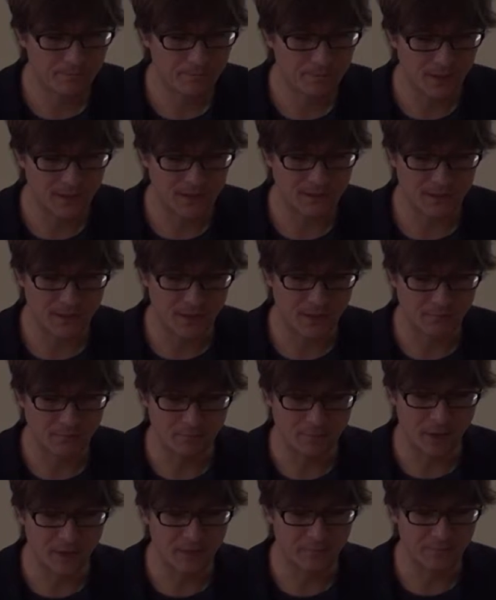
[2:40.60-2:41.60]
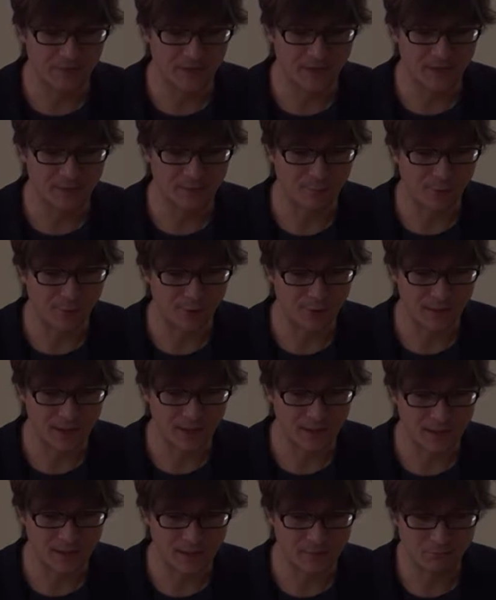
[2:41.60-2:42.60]
Yeah, that's more or
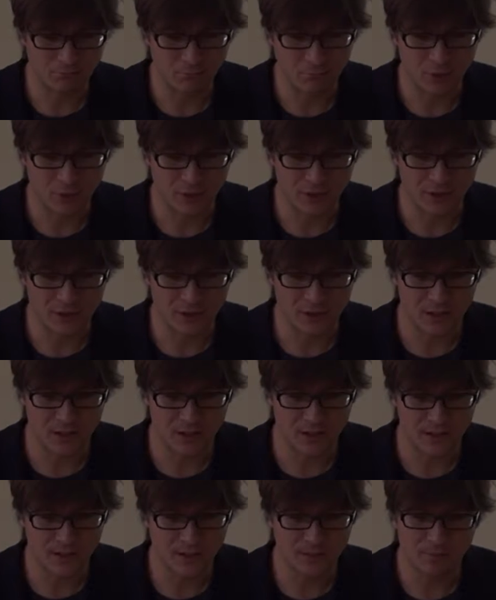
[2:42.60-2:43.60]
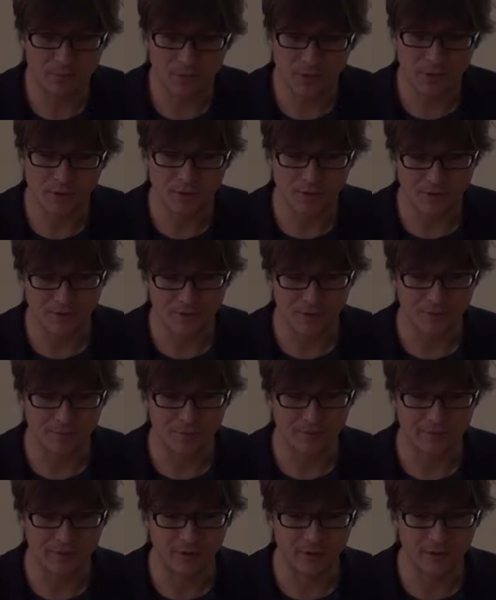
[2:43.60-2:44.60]
less it, but it can
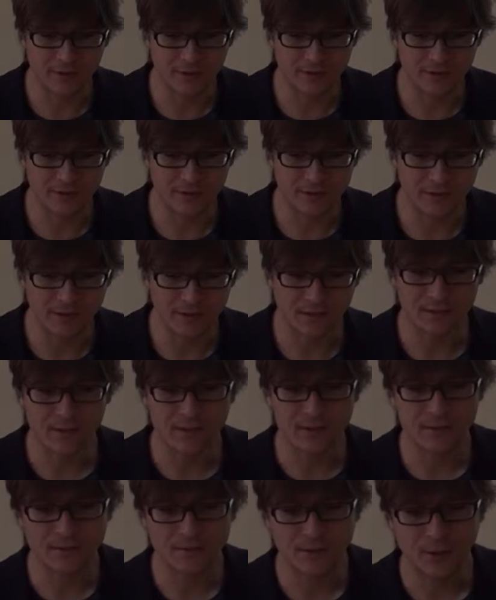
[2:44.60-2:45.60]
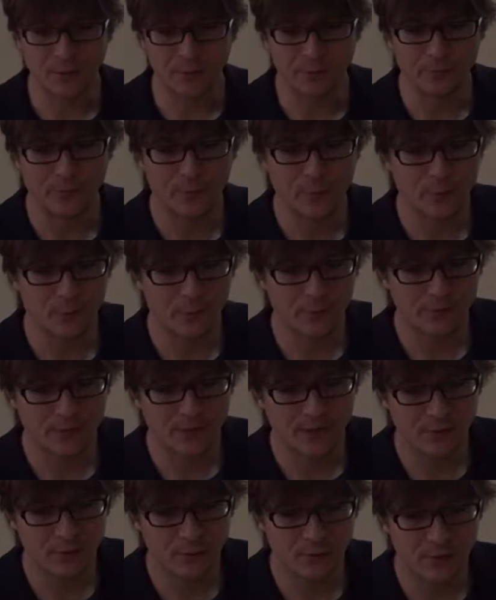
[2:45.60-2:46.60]
be very interesting. So what
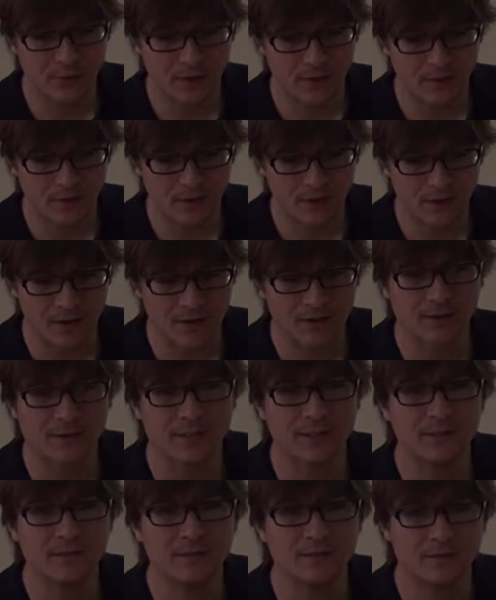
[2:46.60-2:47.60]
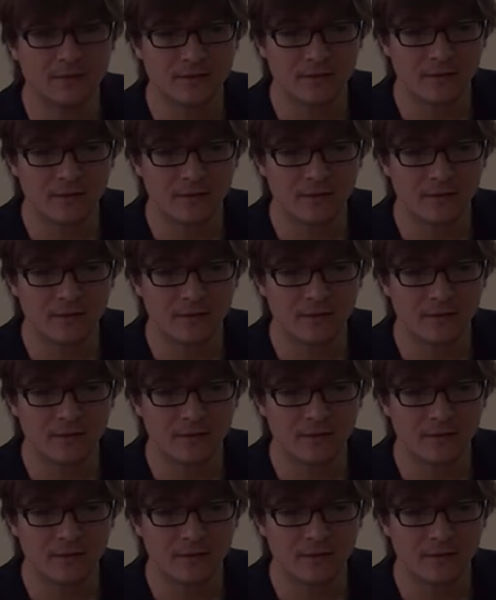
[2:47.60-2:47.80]
we do in